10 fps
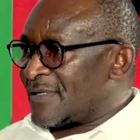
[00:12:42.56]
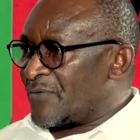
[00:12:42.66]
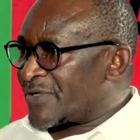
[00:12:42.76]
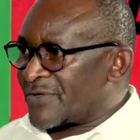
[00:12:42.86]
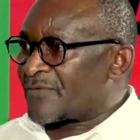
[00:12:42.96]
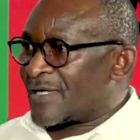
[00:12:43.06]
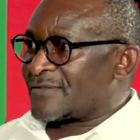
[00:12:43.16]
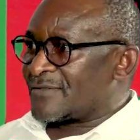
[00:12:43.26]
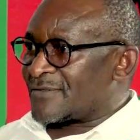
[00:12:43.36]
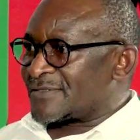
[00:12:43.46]
we don't want
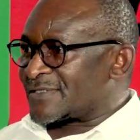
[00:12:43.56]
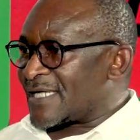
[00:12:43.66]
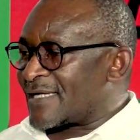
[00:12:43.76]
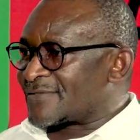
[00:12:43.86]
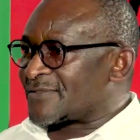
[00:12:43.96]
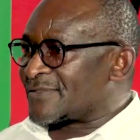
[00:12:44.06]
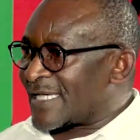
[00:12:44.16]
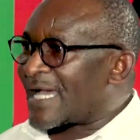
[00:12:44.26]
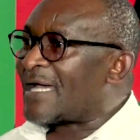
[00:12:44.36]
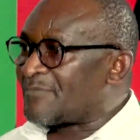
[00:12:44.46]
to go on strike, so
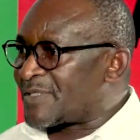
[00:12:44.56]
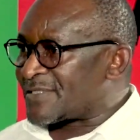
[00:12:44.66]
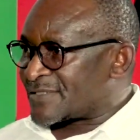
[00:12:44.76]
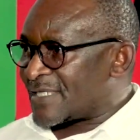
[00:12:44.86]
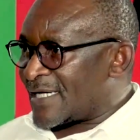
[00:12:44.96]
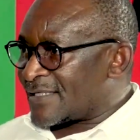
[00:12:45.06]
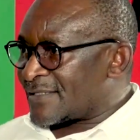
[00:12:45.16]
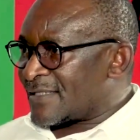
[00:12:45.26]
there can't be a strike.